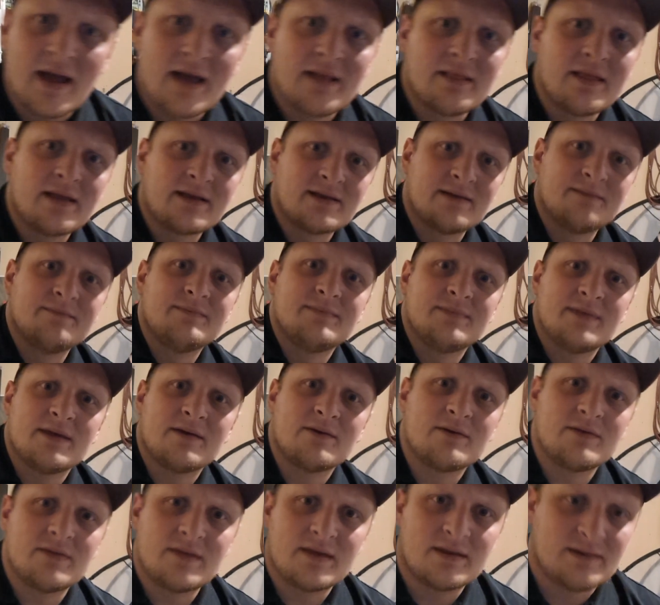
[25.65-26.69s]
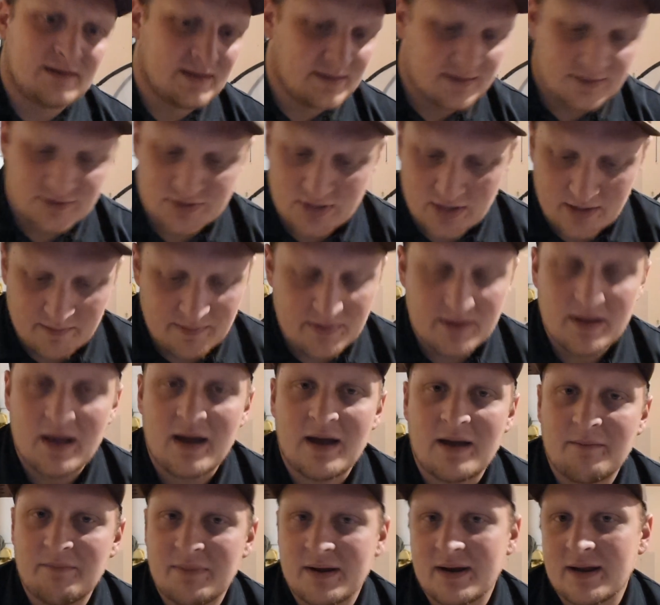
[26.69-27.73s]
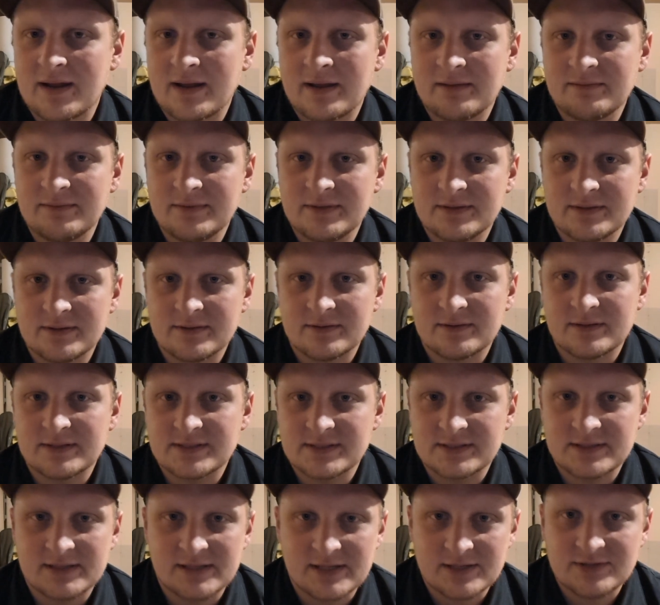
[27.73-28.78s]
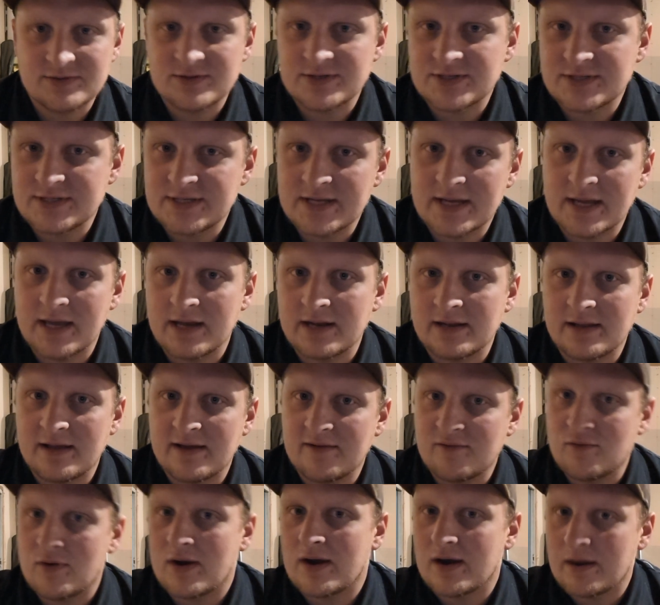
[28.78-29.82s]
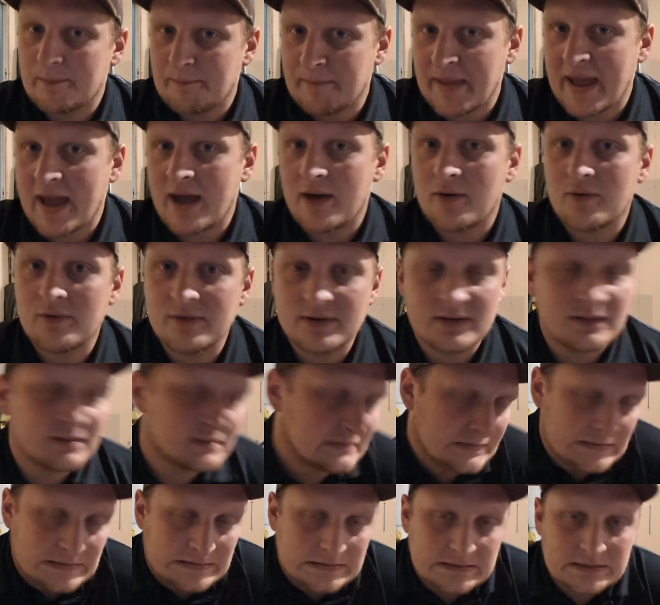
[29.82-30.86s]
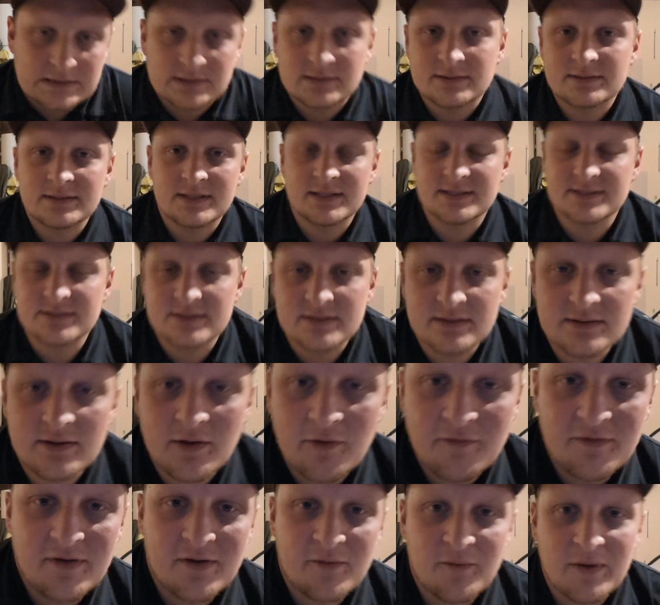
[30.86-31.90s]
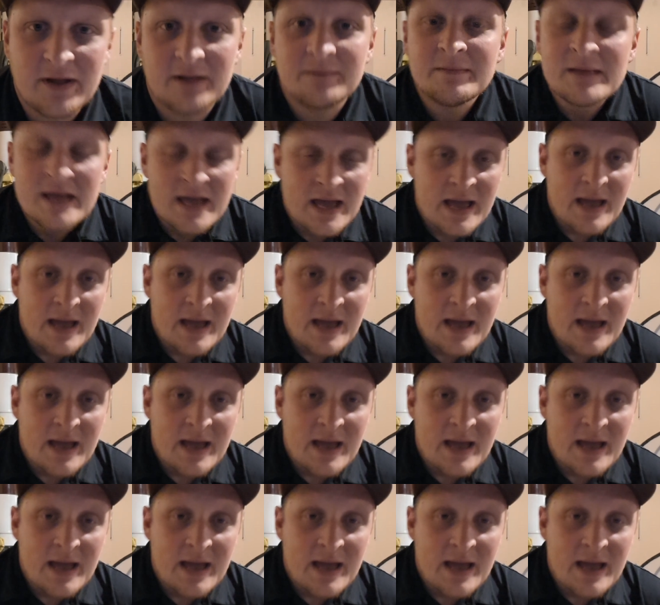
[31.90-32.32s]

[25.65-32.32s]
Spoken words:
I liked them. They did the job, but as an electrician, you cut a live wire, pow, and it doesn't go very well.